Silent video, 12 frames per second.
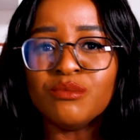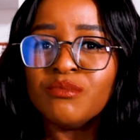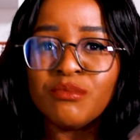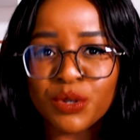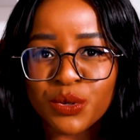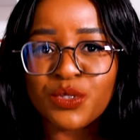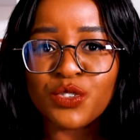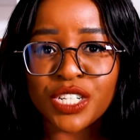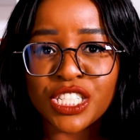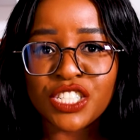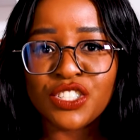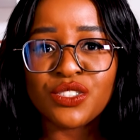both
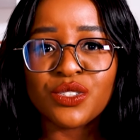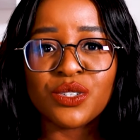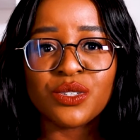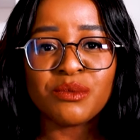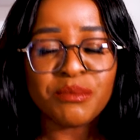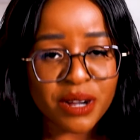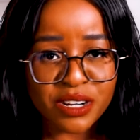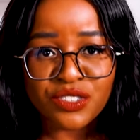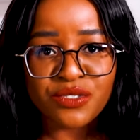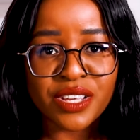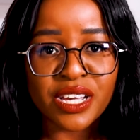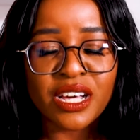traditional, part
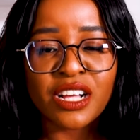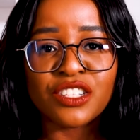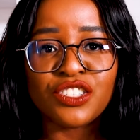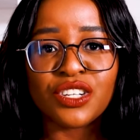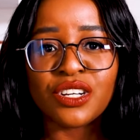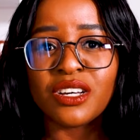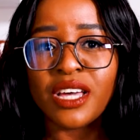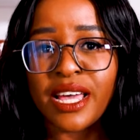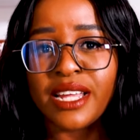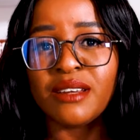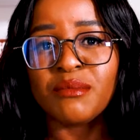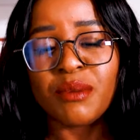of their culture
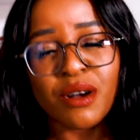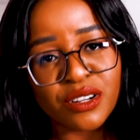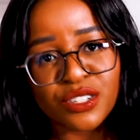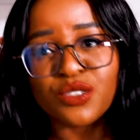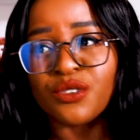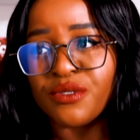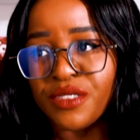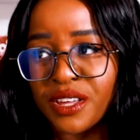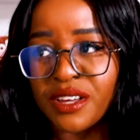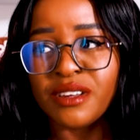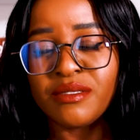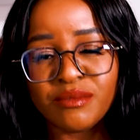and part of
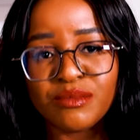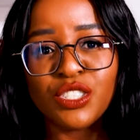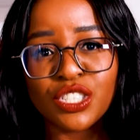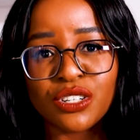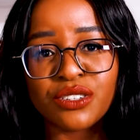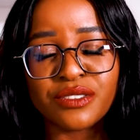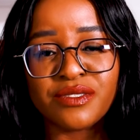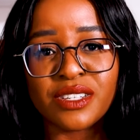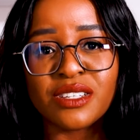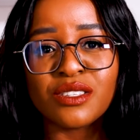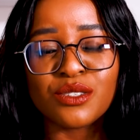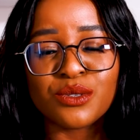their
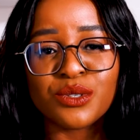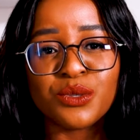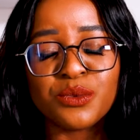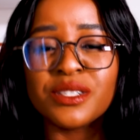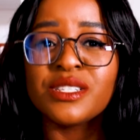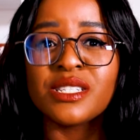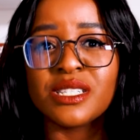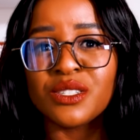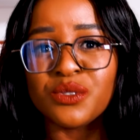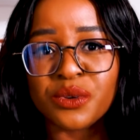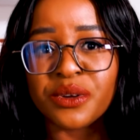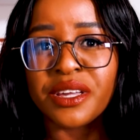geography. So you will see
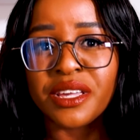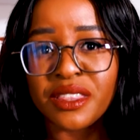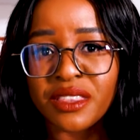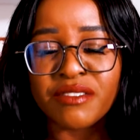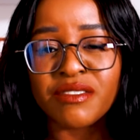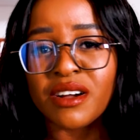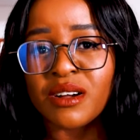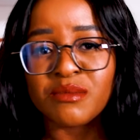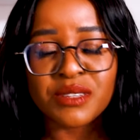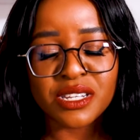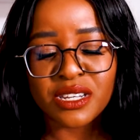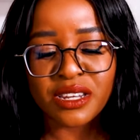it growing in the
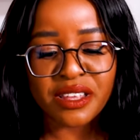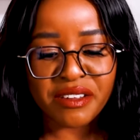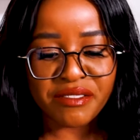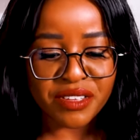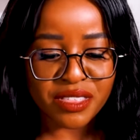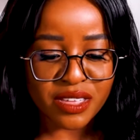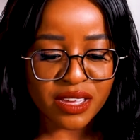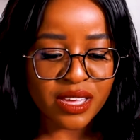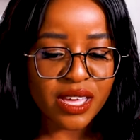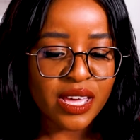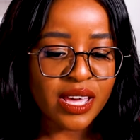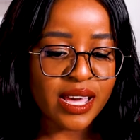farms and everything,
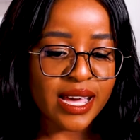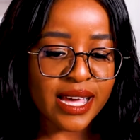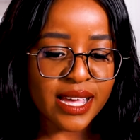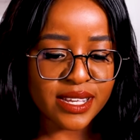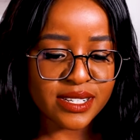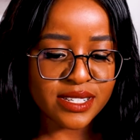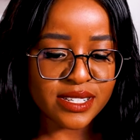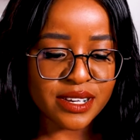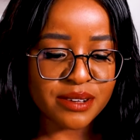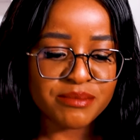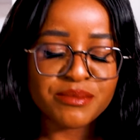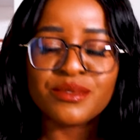and
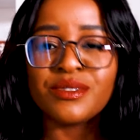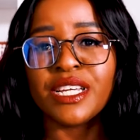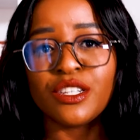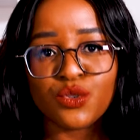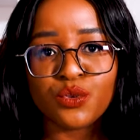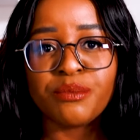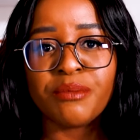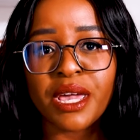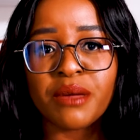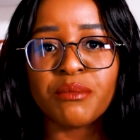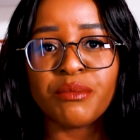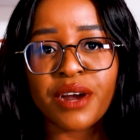they do
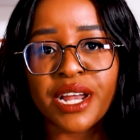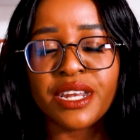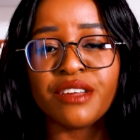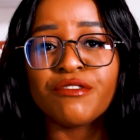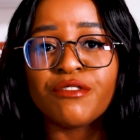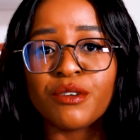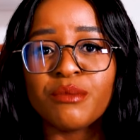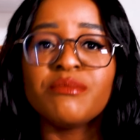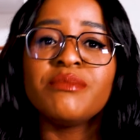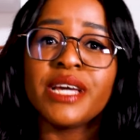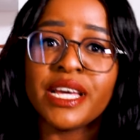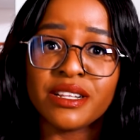make brandy
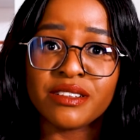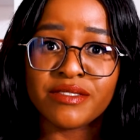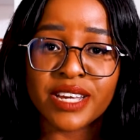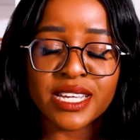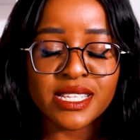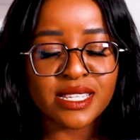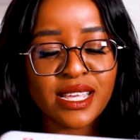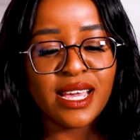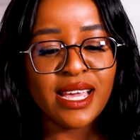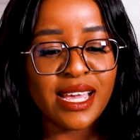from Edelweiss.